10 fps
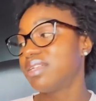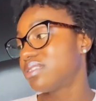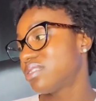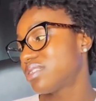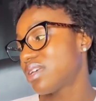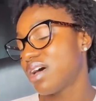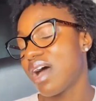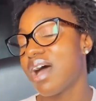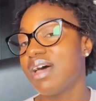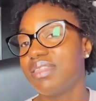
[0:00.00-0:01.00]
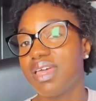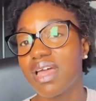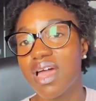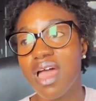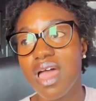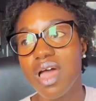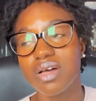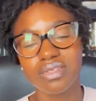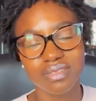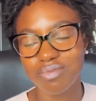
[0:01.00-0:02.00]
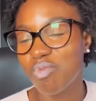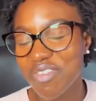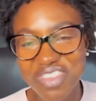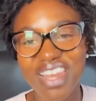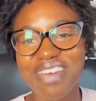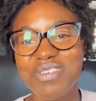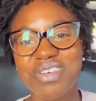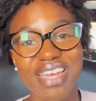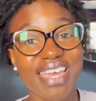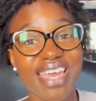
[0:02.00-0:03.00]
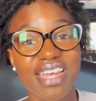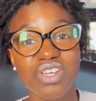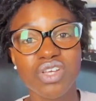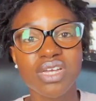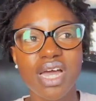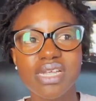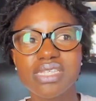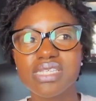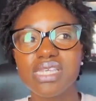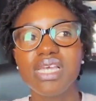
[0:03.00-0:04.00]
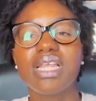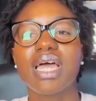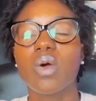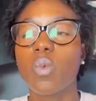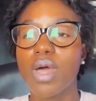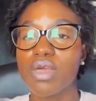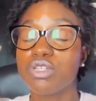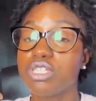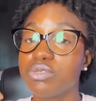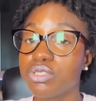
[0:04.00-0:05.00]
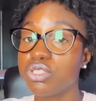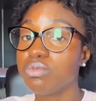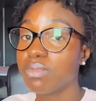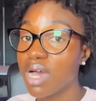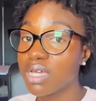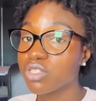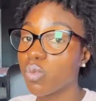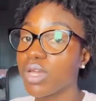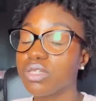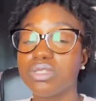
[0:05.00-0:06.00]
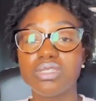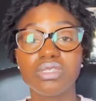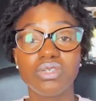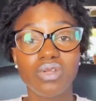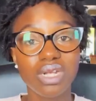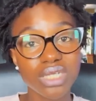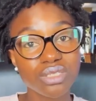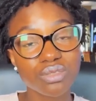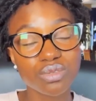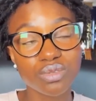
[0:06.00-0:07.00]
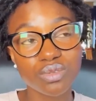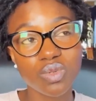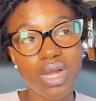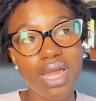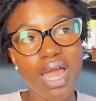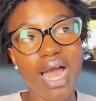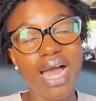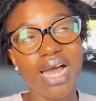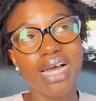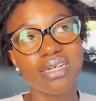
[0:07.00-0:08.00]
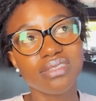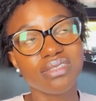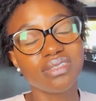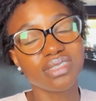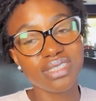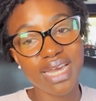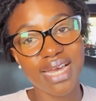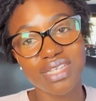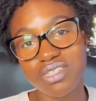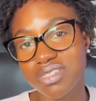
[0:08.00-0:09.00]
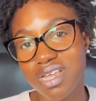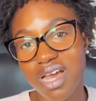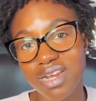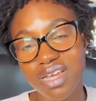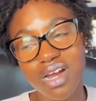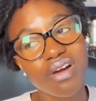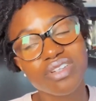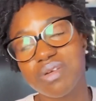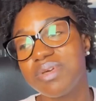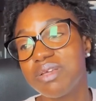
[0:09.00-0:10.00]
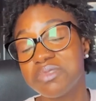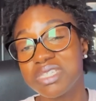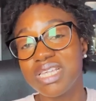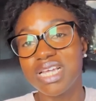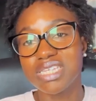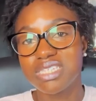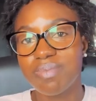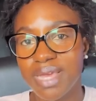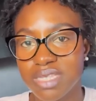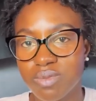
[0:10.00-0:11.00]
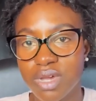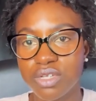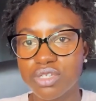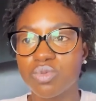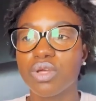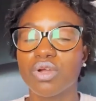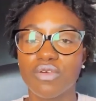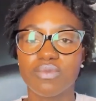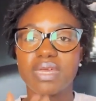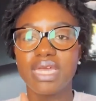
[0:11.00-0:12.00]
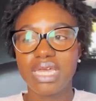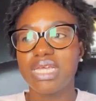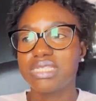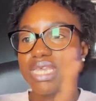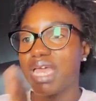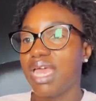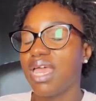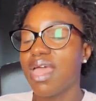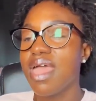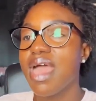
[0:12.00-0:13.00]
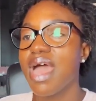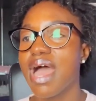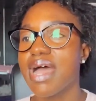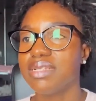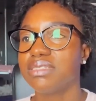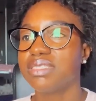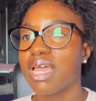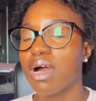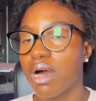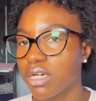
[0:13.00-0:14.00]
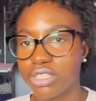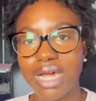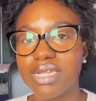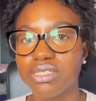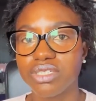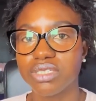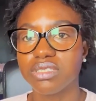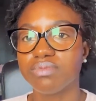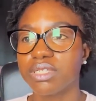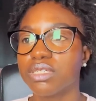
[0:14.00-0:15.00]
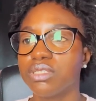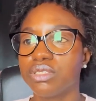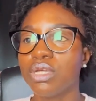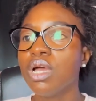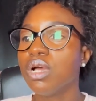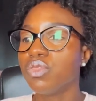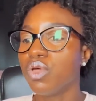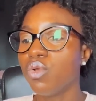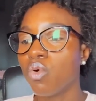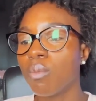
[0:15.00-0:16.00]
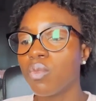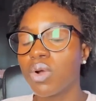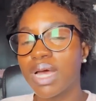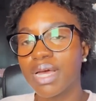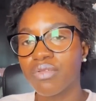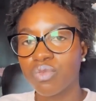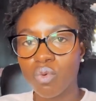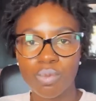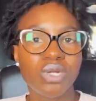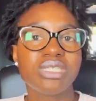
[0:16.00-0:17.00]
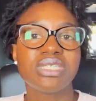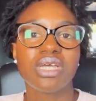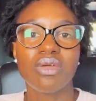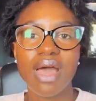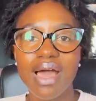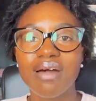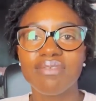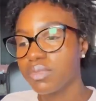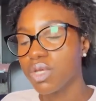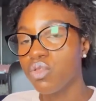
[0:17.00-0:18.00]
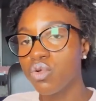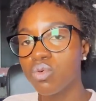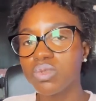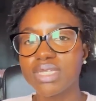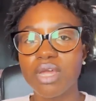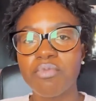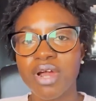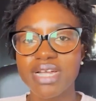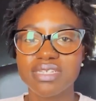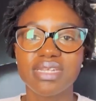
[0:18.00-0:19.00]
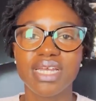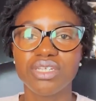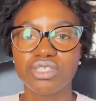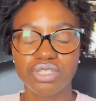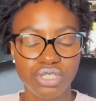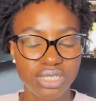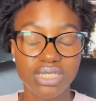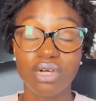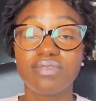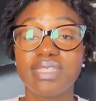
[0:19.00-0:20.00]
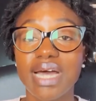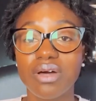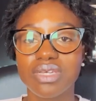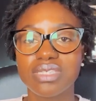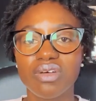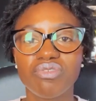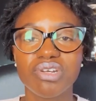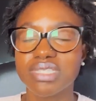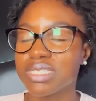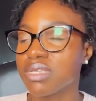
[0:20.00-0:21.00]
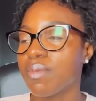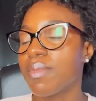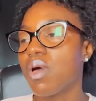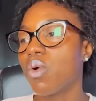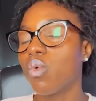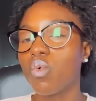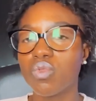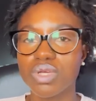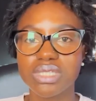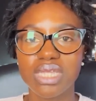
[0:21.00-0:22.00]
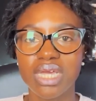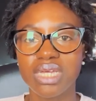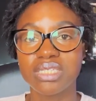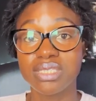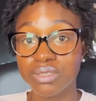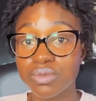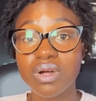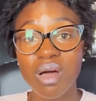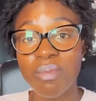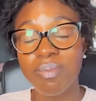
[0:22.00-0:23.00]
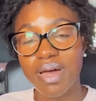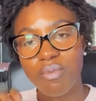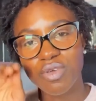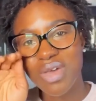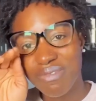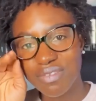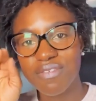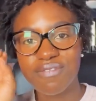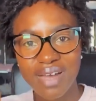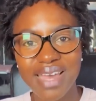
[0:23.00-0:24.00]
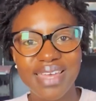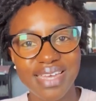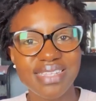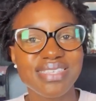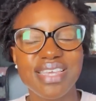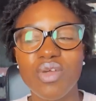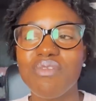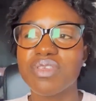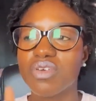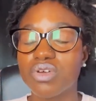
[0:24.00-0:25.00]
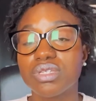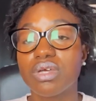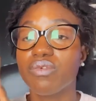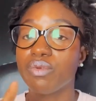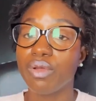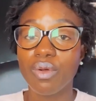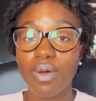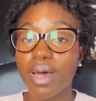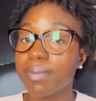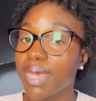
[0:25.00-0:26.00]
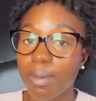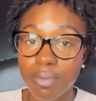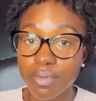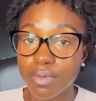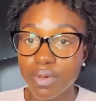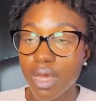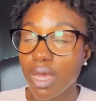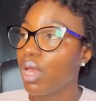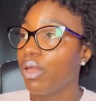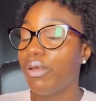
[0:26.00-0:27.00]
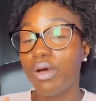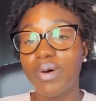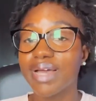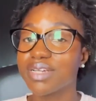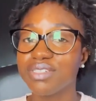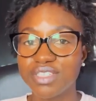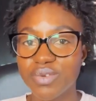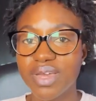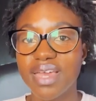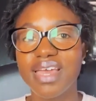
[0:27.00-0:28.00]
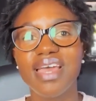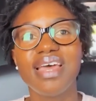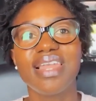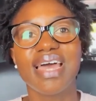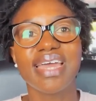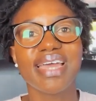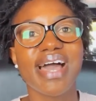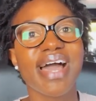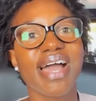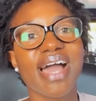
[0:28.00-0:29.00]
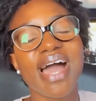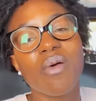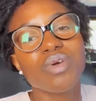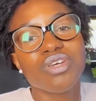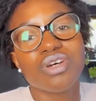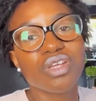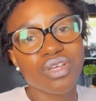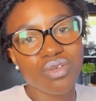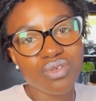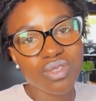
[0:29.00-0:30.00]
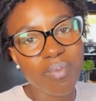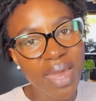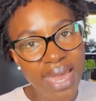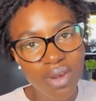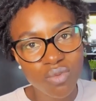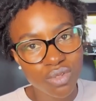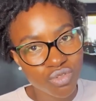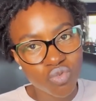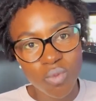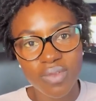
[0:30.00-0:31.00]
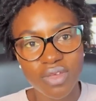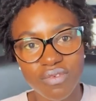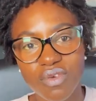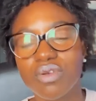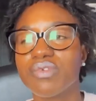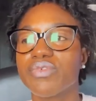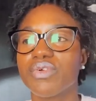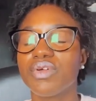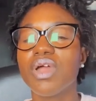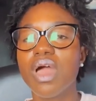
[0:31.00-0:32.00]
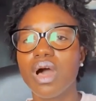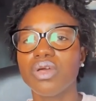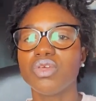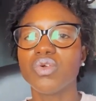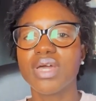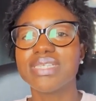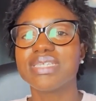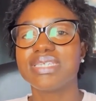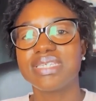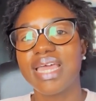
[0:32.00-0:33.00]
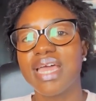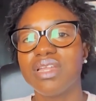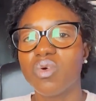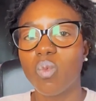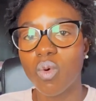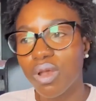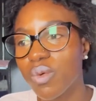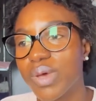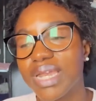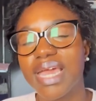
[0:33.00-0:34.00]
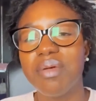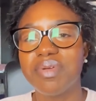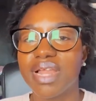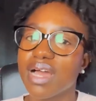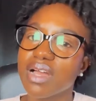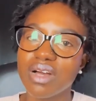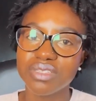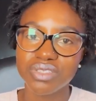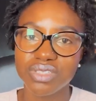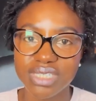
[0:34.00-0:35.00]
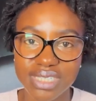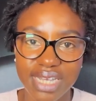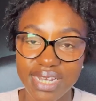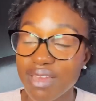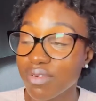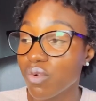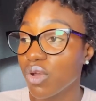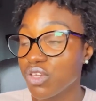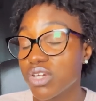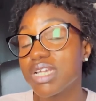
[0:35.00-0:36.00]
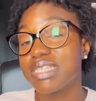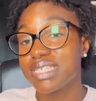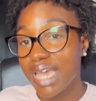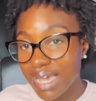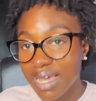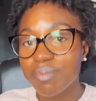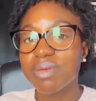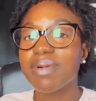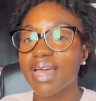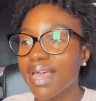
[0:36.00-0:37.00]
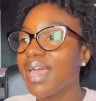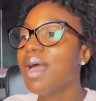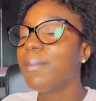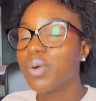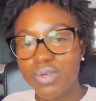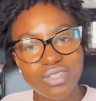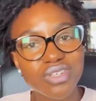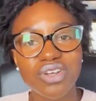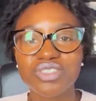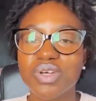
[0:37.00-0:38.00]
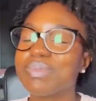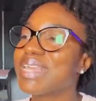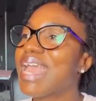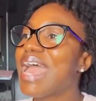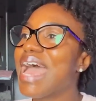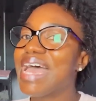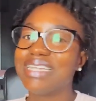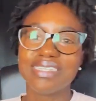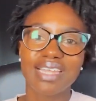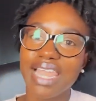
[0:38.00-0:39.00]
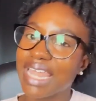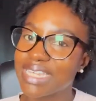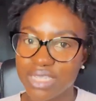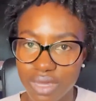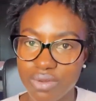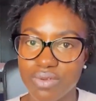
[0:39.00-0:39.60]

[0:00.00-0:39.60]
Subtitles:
It's just, I think with the life audit again, you can kind of see like where you're doing too much or where you're doing too little. And yeah, it's just kind of encouraging. I mean, I'm just in that space where I just want to go from here to here. And there are challenges because the normal like thought process that you have on the normal day, your procrastination, your self-doubt, your self-criticism, all those things still come about, but you have to fight against it. You have to tell yourself, no, I'm capable. No, I can do it. Like, how are you going to use the pain or the trauma that you've gone through? Are you going to sit and then wallow in it and be like, I can't do this, that, and the other? Or are you going to take up your bag, pull your socks up, and let's go.